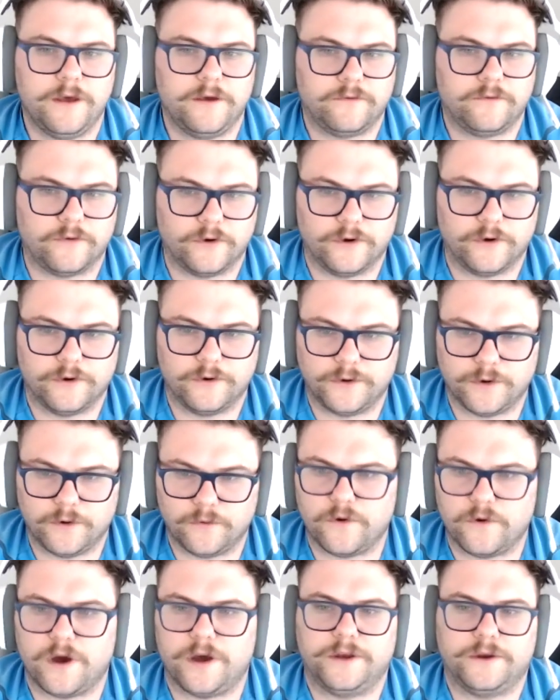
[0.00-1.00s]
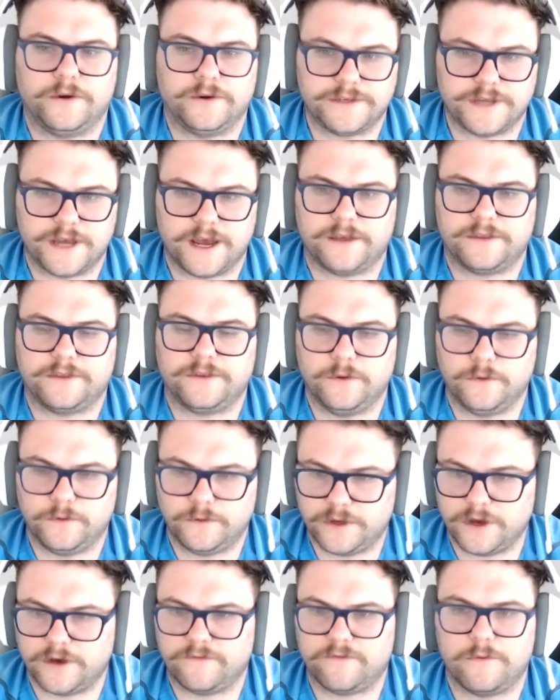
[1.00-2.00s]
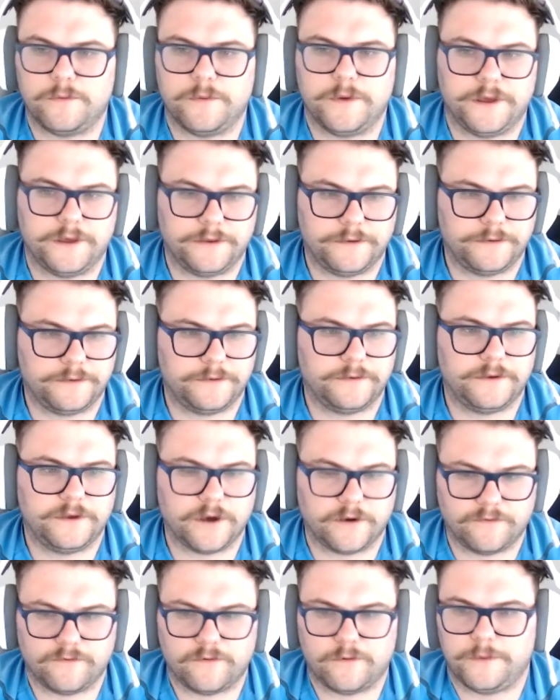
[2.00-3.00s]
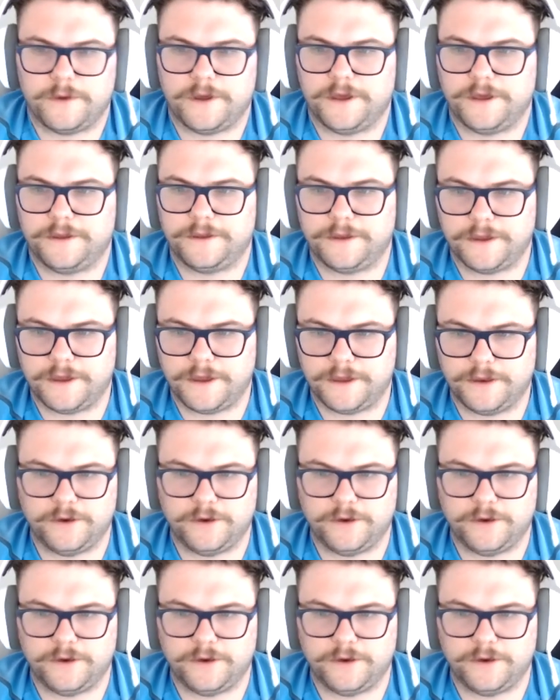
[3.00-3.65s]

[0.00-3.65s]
for your rod and your staff you comfort me comfort me yeah.